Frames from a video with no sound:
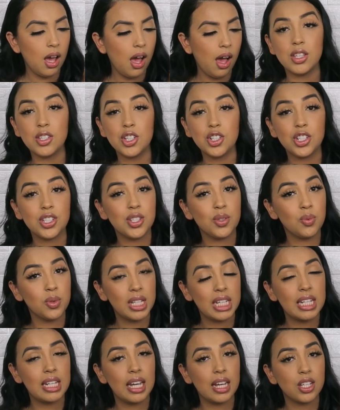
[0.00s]
These are just a
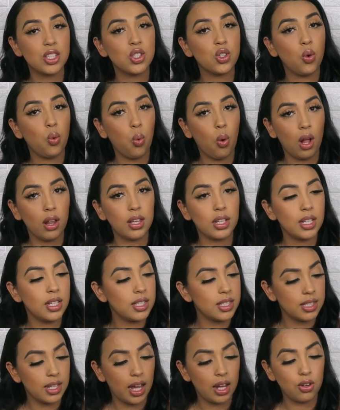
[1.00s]
really nice quality
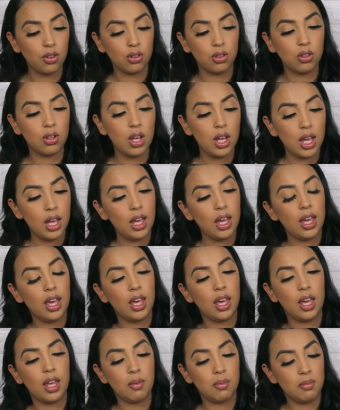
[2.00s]
sandal,
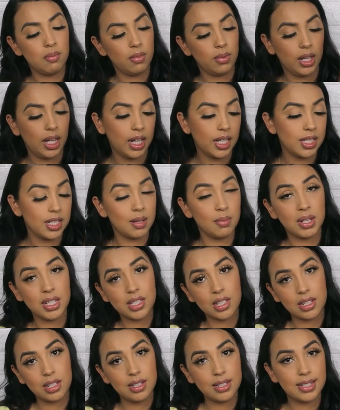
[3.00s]
and like I said, my
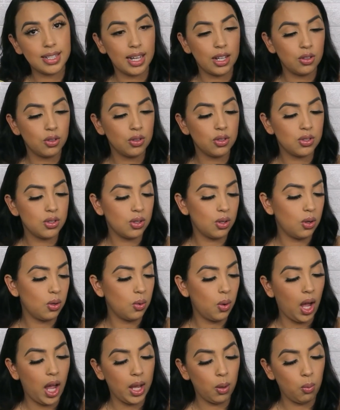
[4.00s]
son needs sandals,
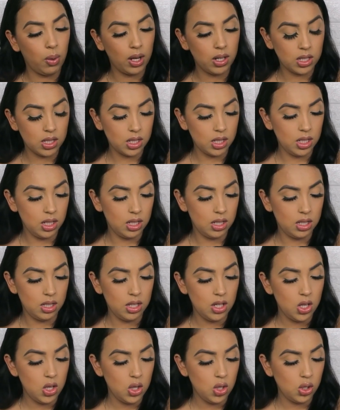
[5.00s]
so I went.
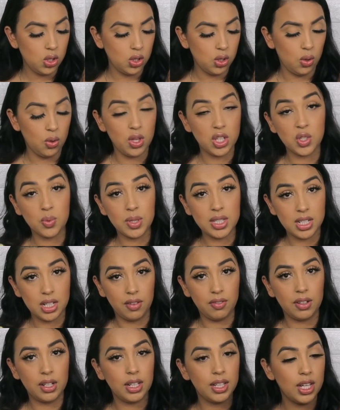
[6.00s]
So this was
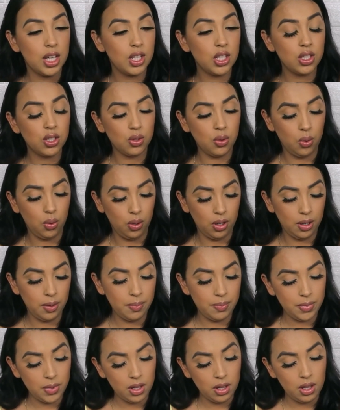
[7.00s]
definitely a
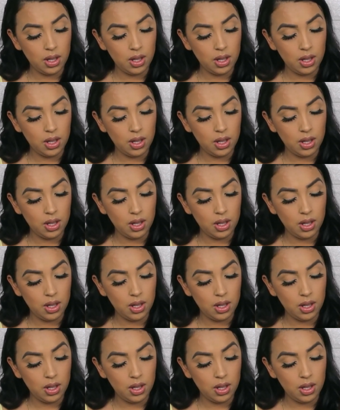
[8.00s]
score.